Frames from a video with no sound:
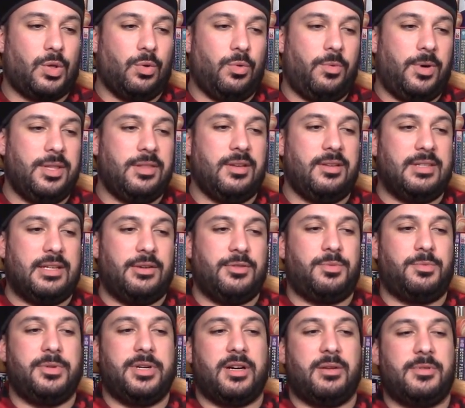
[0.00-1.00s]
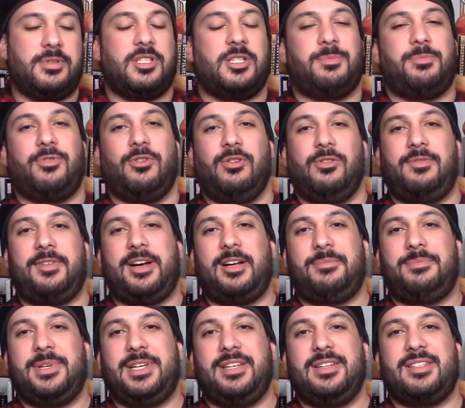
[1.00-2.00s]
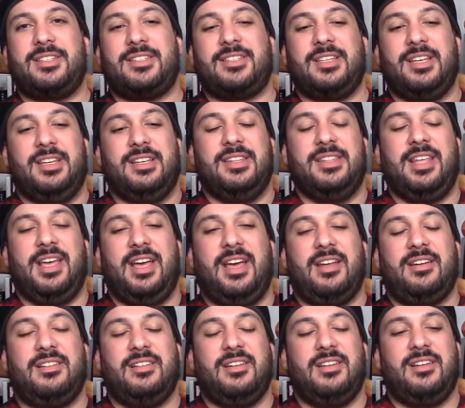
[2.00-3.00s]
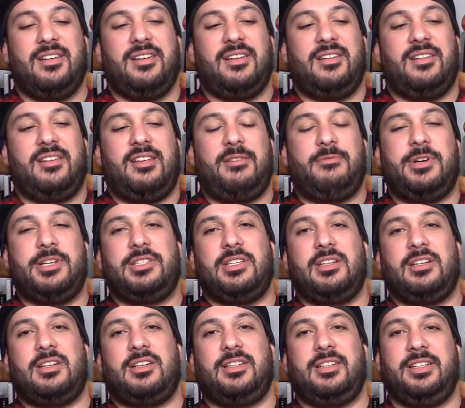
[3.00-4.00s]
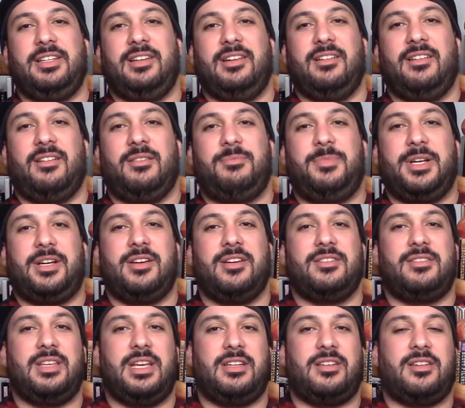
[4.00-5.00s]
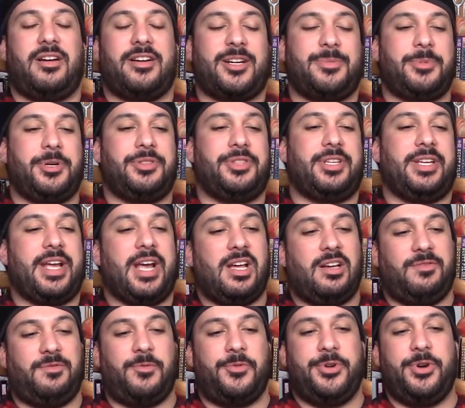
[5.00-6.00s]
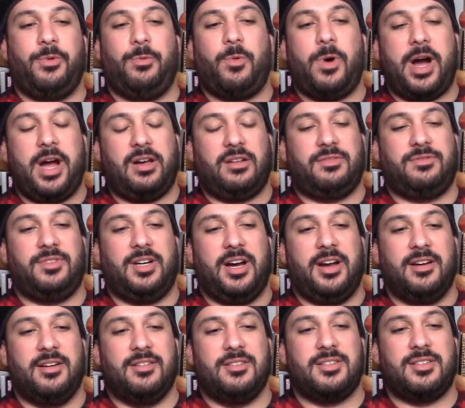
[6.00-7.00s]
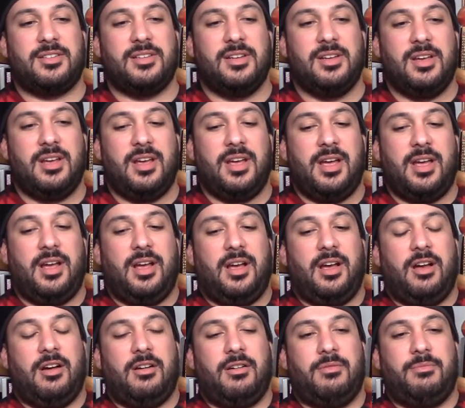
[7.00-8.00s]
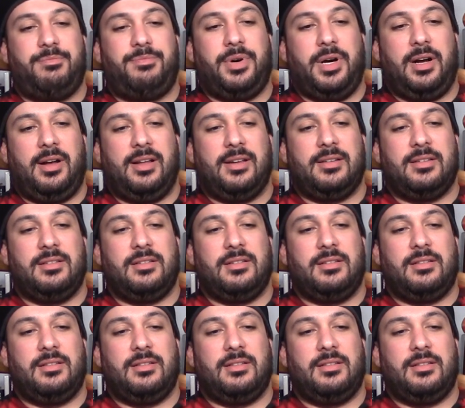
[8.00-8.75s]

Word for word: One thing that was weird was his profile piece, in that it wasn't clear, because they talked about the California wildfires, but